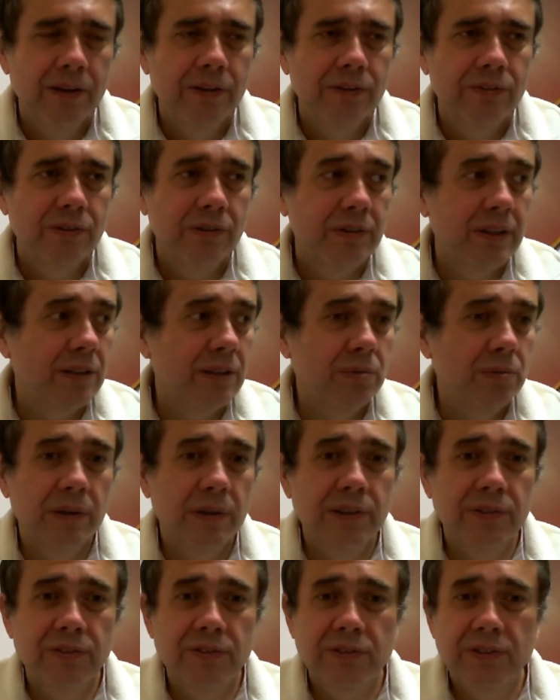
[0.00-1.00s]
So that
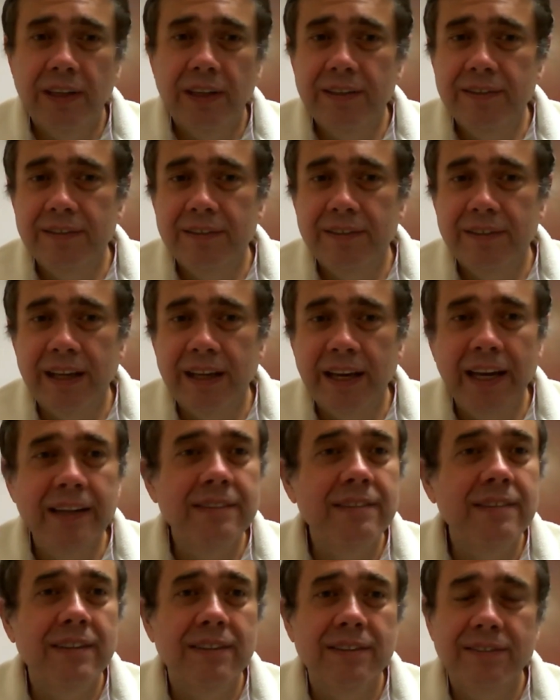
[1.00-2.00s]
was since the
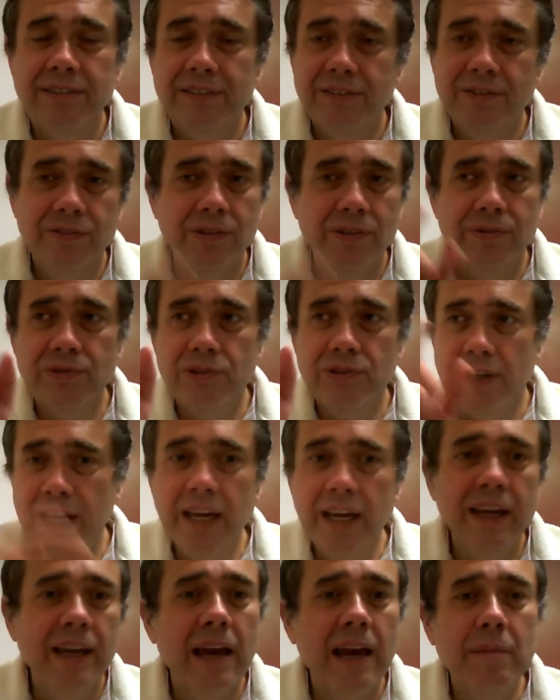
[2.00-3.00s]
80s. So
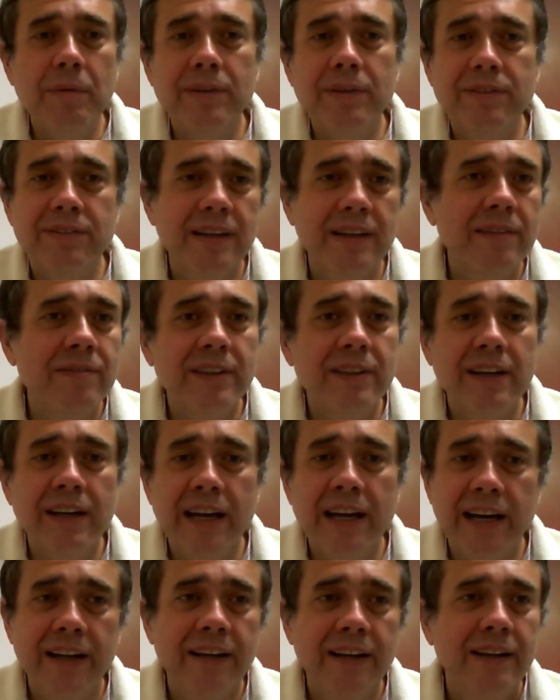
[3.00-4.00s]
he came on
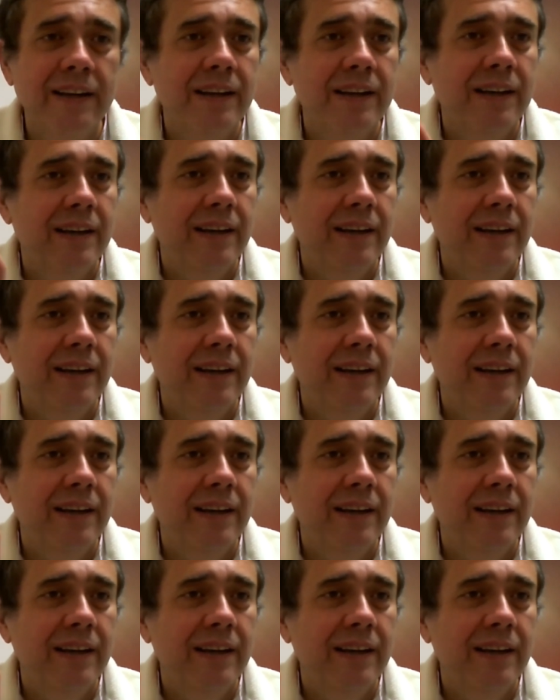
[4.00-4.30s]
79.